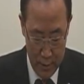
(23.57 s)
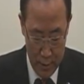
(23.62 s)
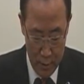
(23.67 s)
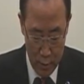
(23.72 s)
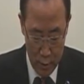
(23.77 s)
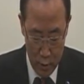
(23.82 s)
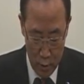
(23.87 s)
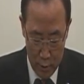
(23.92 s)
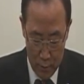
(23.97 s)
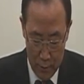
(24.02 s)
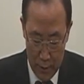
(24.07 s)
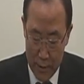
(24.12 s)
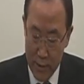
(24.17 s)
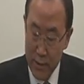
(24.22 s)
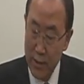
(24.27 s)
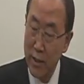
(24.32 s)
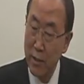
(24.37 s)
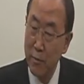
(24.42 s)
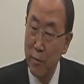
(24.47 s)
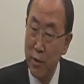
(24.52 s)
An
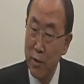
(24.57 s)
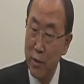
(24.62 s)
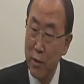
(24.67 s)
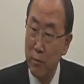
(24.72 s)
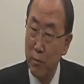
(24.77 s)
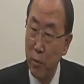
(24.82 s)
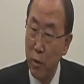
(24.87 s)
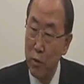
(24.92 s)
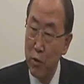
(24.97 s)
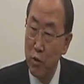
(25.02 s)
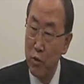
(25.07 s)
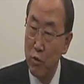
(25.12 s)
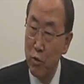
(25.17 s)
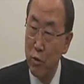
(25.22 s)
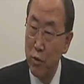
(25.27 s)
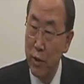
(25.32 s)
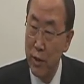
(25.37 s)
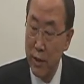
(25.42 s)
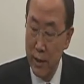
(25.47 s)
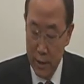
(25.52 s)
advanced team is
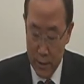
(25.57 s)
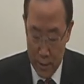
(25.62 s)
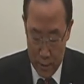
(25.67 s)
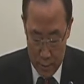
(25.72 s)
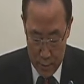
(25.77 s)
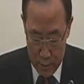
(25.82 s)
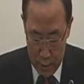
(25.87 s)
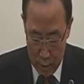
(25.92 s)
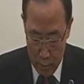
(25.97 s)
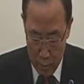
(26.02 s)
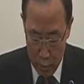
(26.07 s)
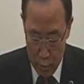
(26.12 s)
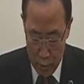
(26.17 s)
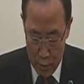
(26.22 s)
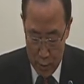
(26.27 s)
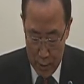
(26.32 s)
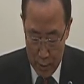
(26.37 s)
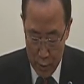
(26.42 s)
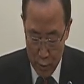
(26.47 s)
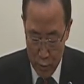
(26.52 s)
positioned in
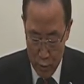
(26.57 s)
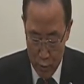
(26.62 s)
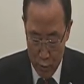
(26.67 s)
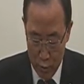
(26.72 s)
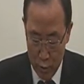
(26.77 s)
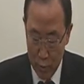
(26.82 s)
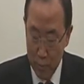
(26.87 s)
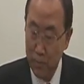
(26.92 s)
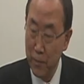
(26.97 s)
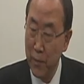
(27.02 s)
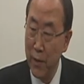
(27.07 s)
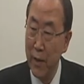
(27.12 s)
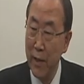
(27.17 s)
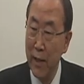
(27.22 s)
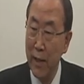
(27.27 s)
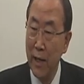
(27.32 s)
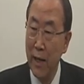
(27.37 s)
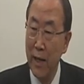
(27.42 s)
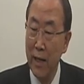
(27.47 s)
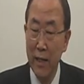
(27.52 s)
Cyprus, as you know.
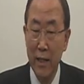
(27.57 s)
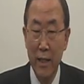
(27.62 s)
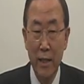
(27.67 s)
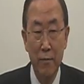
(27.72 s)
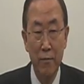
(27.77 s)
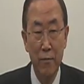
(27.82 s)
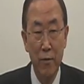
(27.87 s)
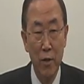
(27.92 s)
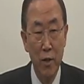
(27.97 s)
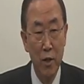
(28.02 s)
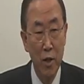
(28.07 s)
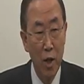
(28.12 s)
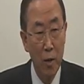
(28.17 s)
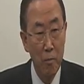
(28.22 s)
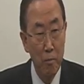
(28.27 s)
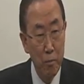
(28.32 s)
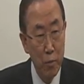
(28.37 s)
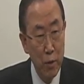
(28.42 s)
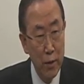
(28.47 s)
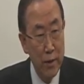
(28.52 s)
I have
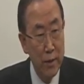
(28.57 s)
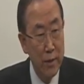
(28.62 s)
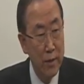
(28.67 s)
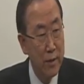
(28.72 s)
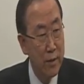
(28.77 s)
complete